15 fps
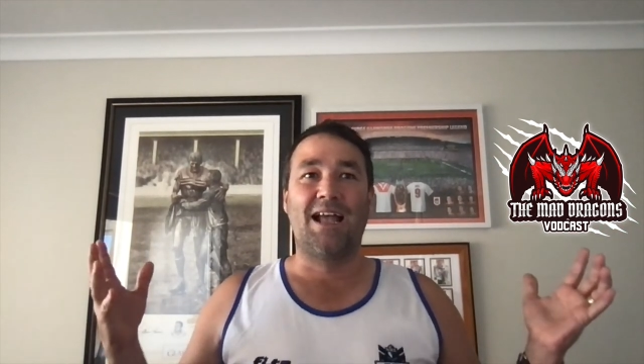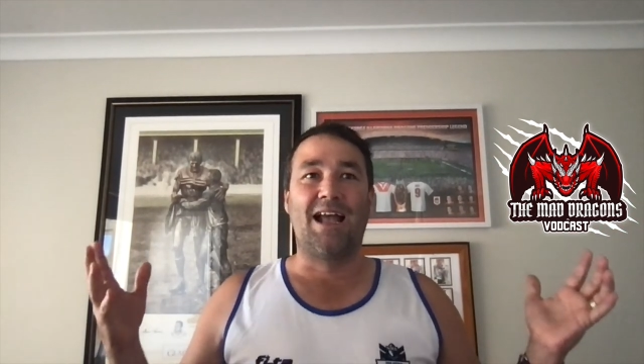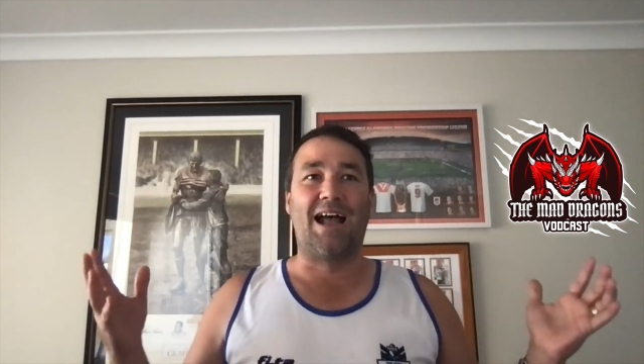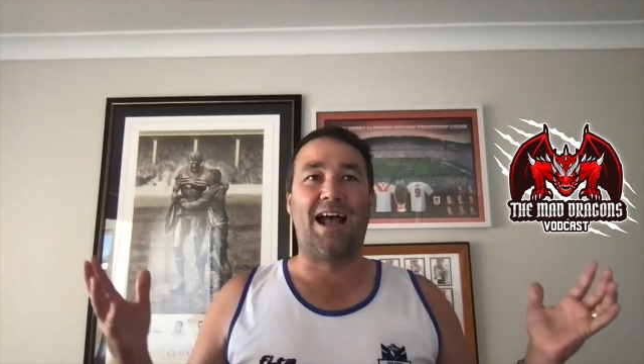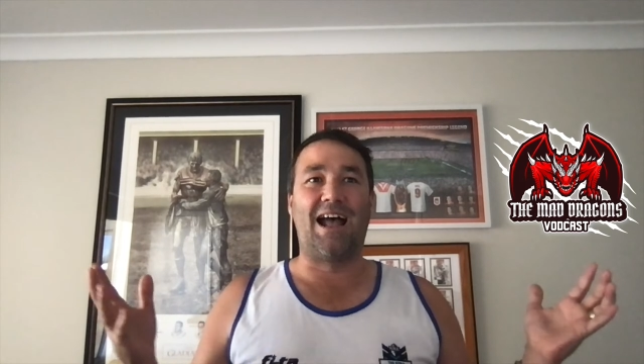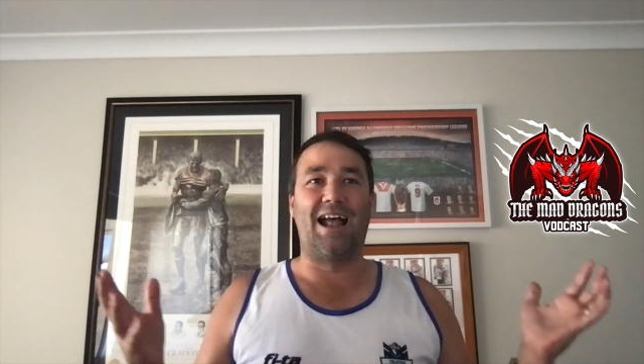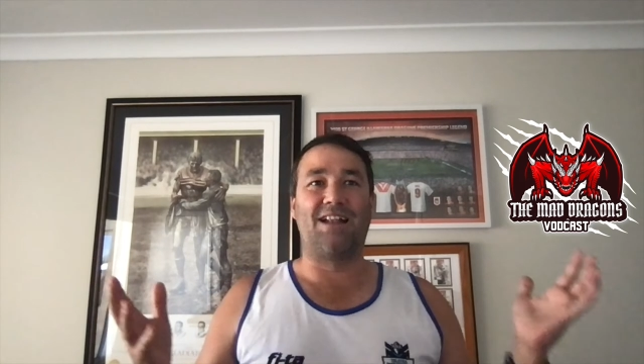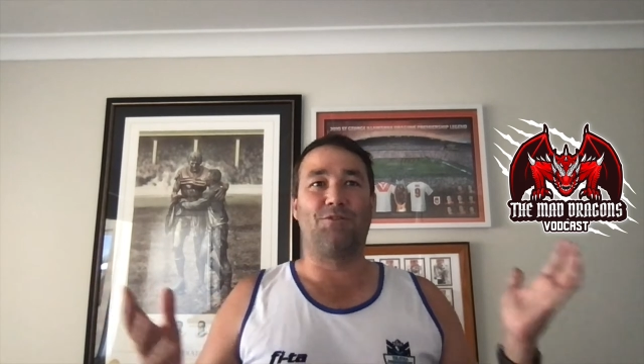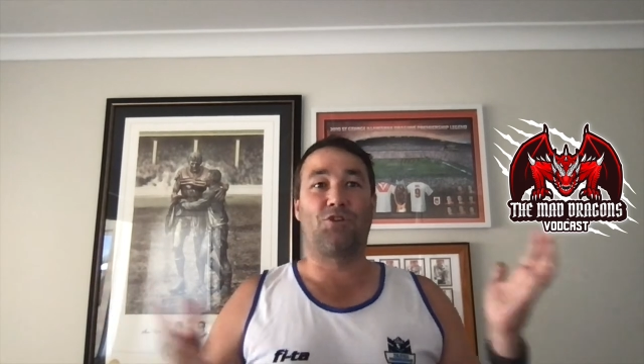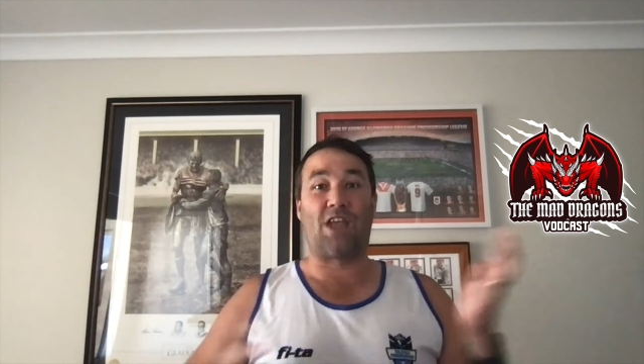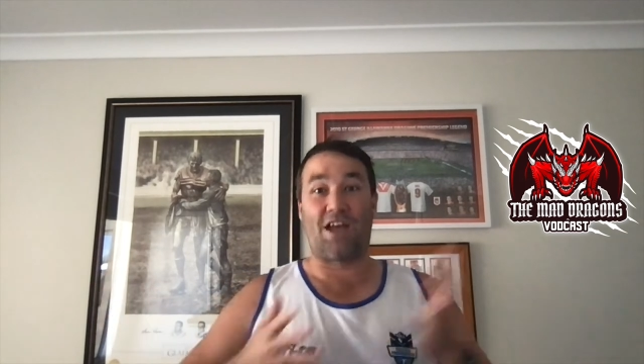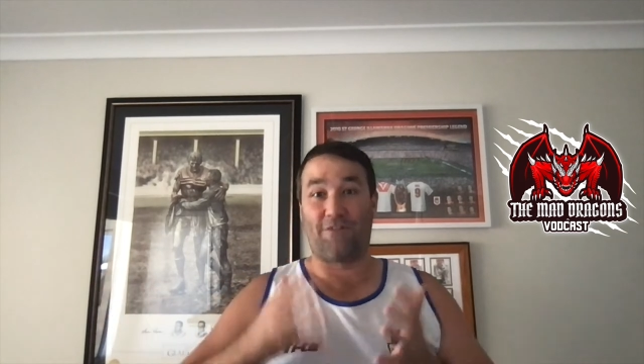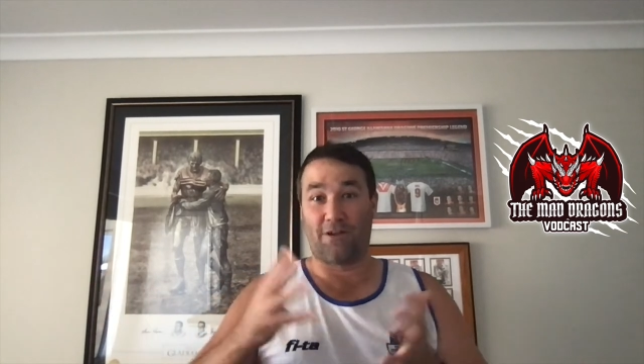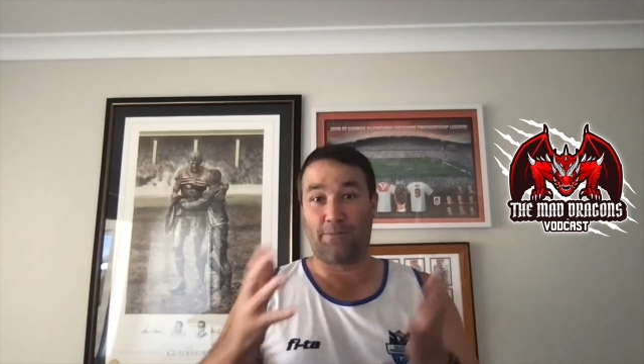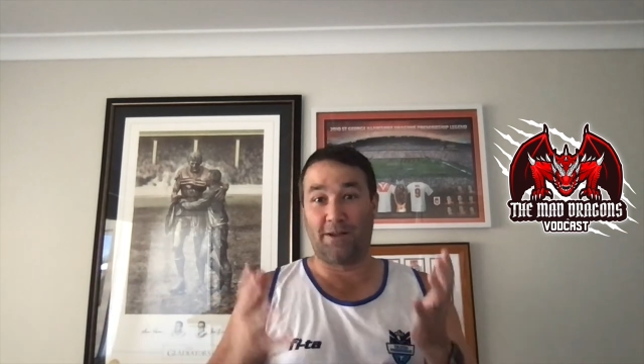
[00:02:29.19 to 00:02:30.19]
uh, to
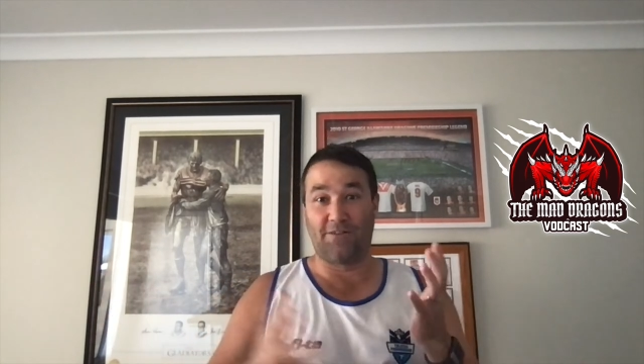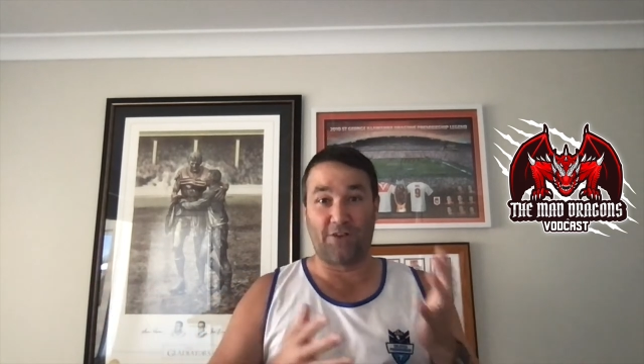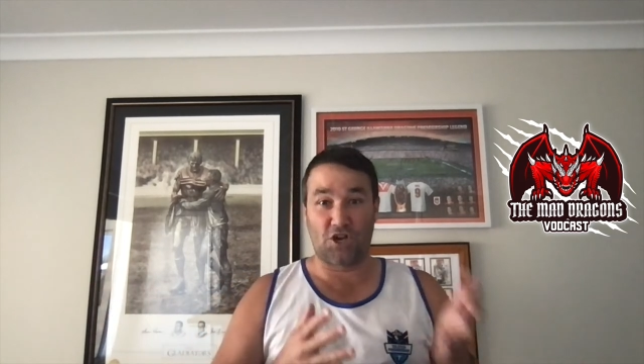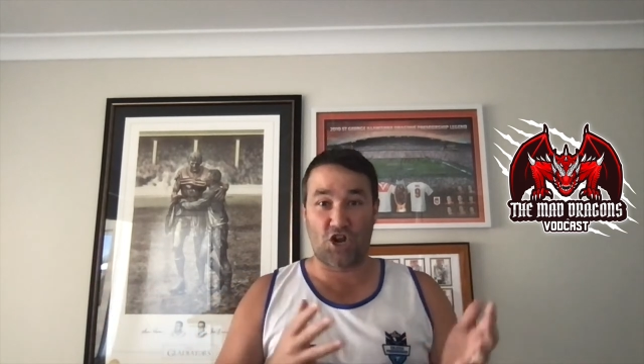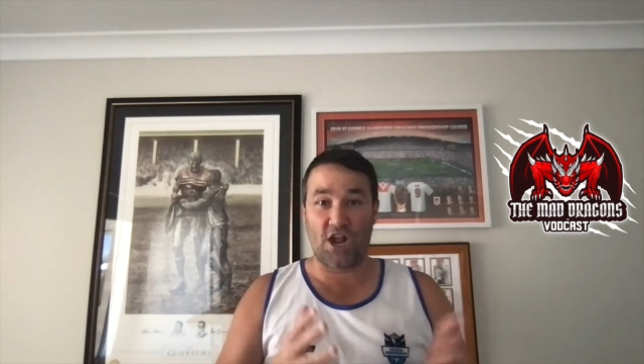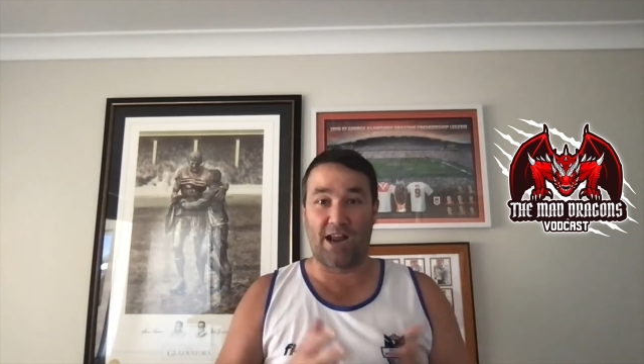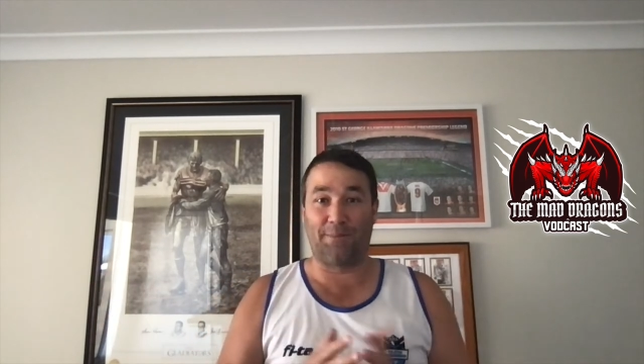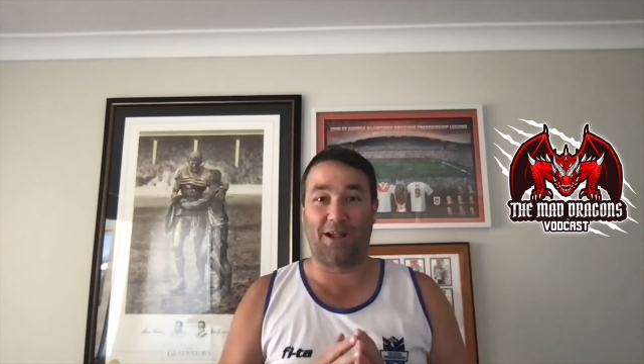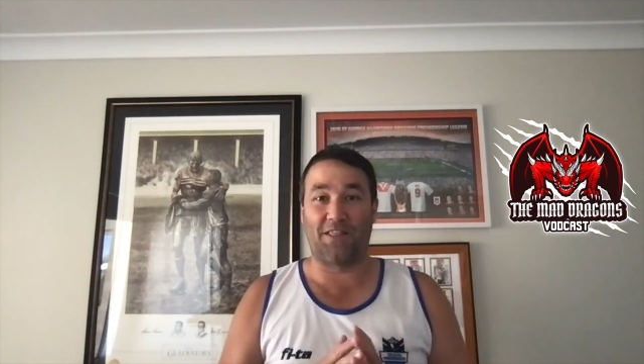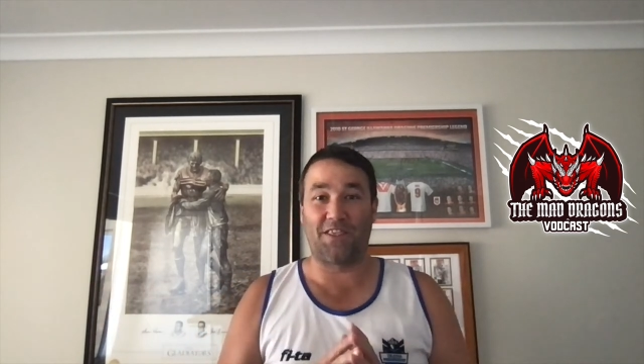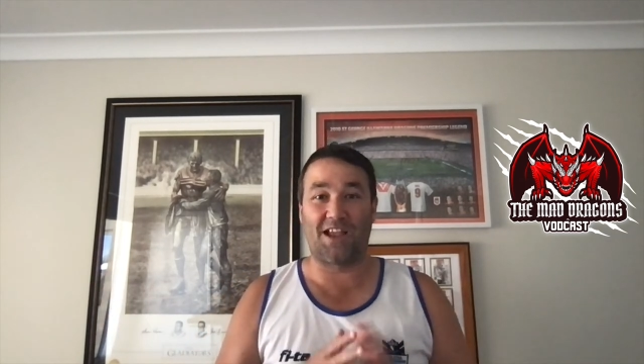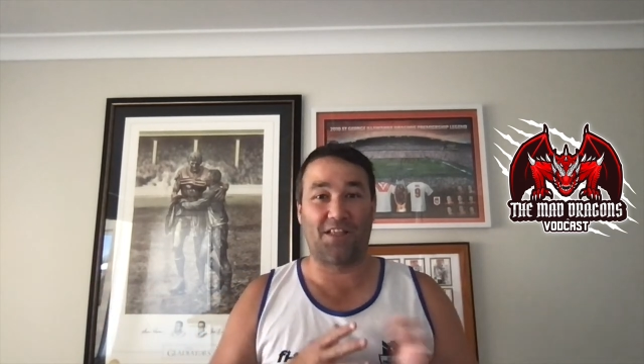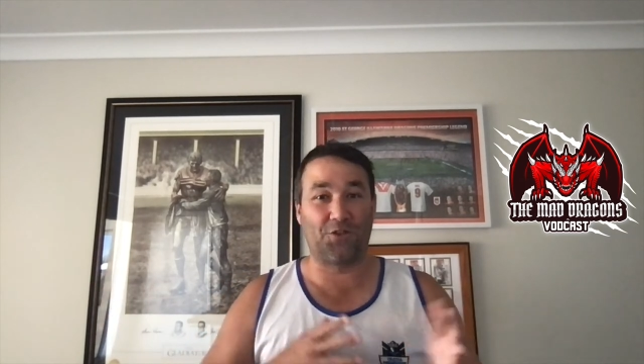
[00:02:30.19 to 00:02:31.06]
have a bit of a chat about the